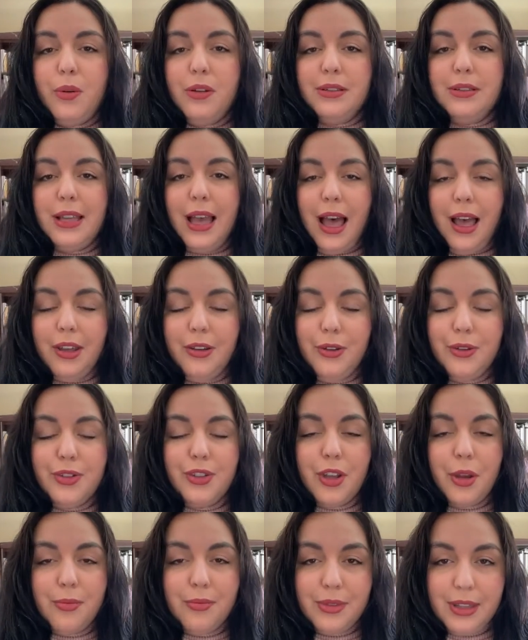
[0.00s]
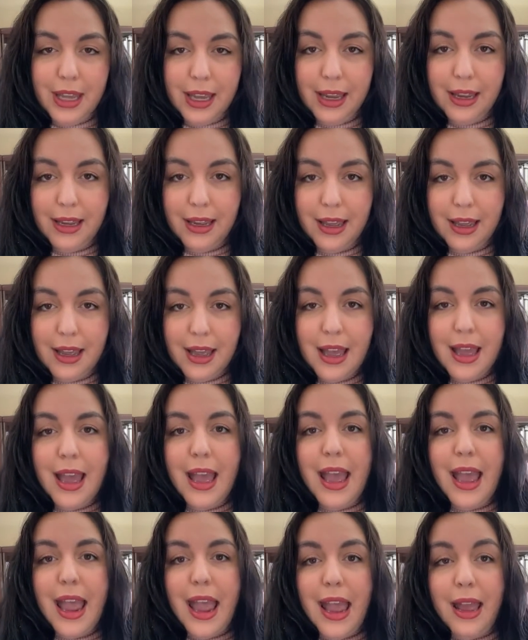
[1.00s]
will tell you something,
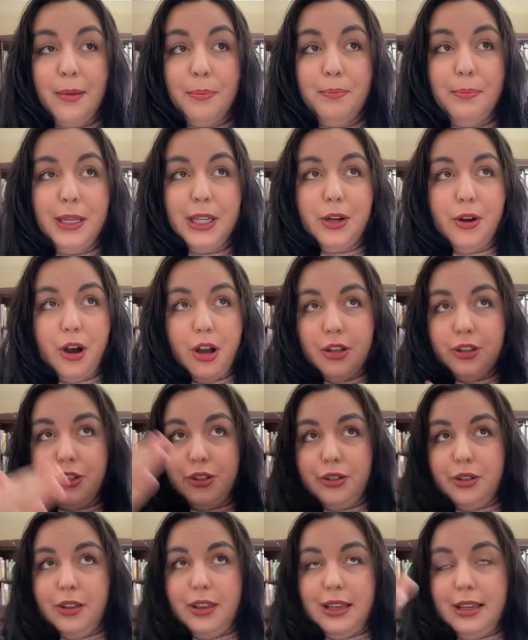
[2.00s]
and because